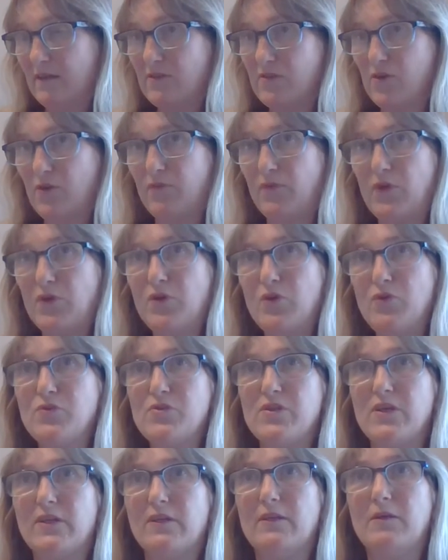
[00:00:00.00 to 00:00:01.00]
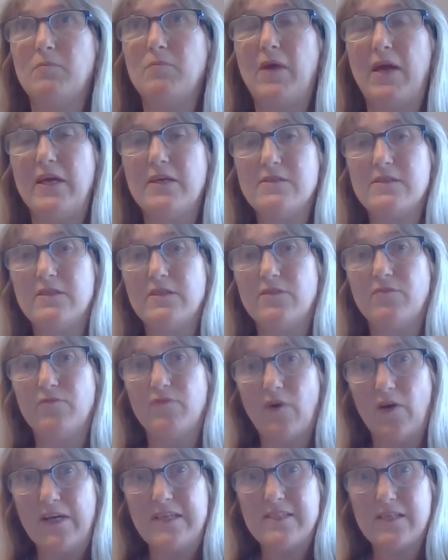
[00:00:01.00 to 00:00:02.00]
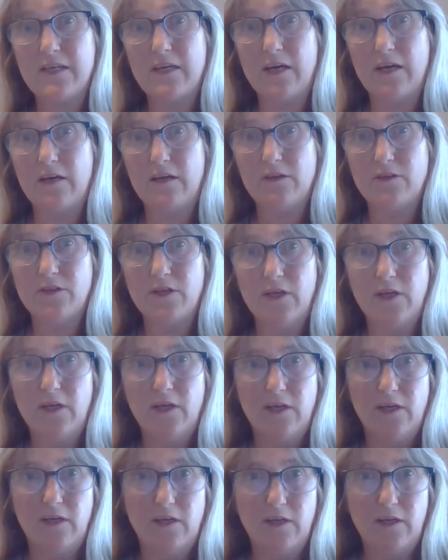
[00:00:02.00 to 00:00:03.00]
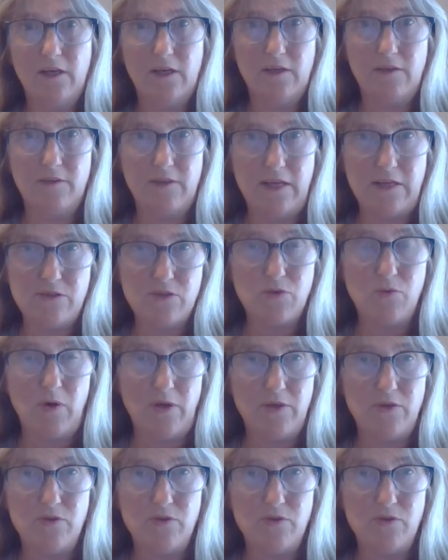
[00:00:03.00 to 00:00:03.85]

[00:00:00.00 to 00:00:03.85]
So if you're using them as an advice card, that's quite